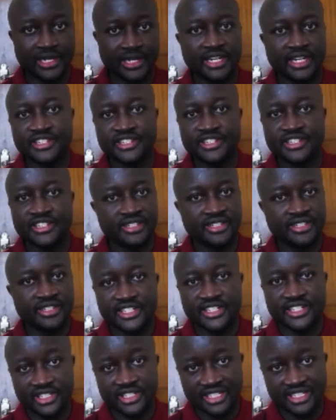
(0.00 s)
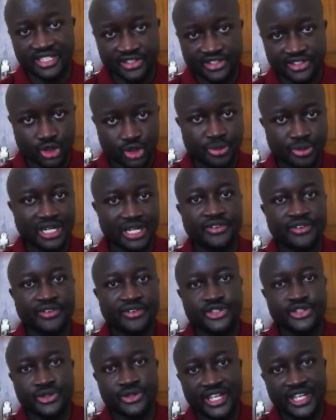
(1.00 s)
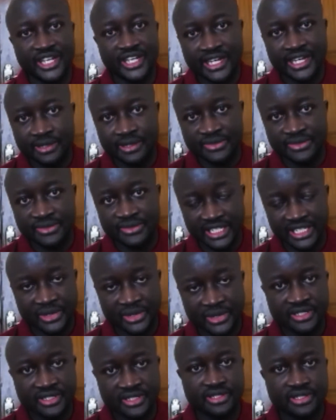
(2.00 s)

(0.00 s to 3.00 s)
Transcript: and she said that she'll just stop coverage on ARM cement.